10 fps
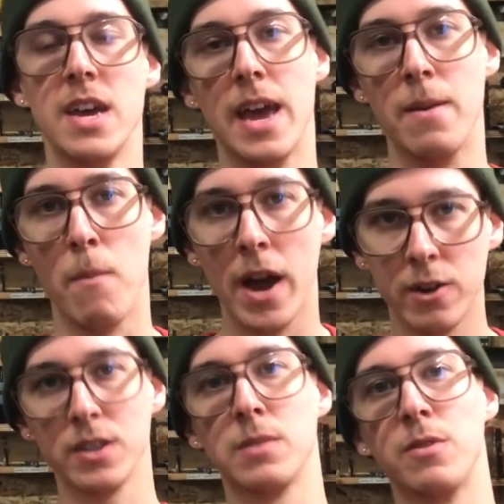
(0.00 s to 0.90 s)
and
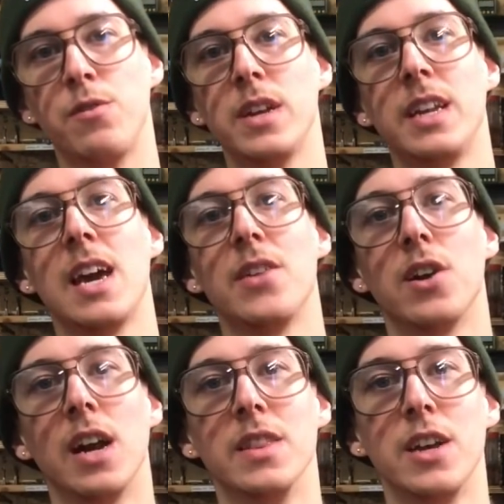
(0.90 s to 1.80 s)
mitering them to fit
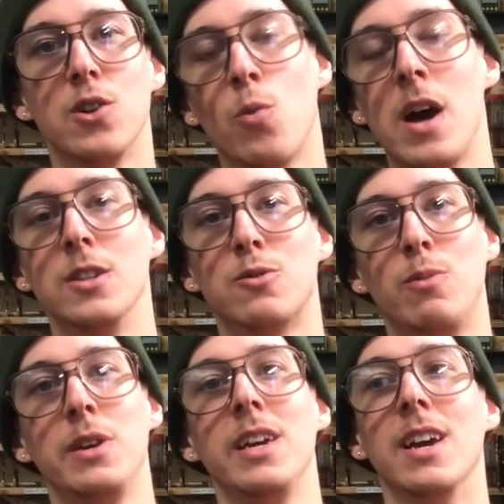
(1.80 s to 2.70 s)
together and then your welds will
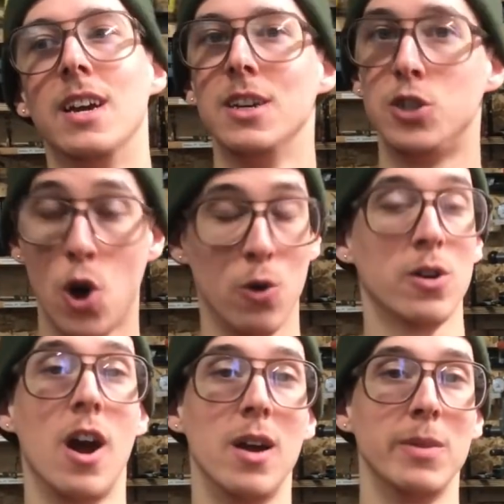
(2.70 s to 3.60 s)
be total
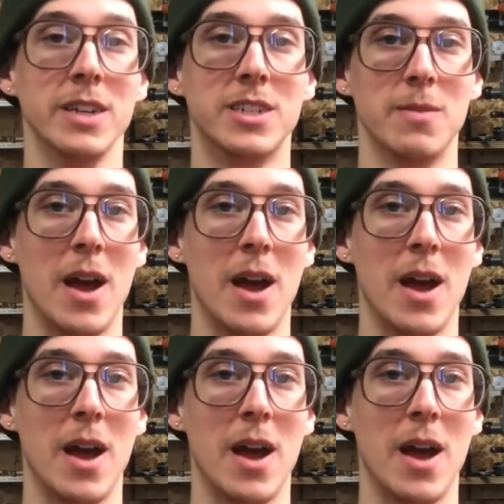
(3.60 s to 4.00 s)
garbage.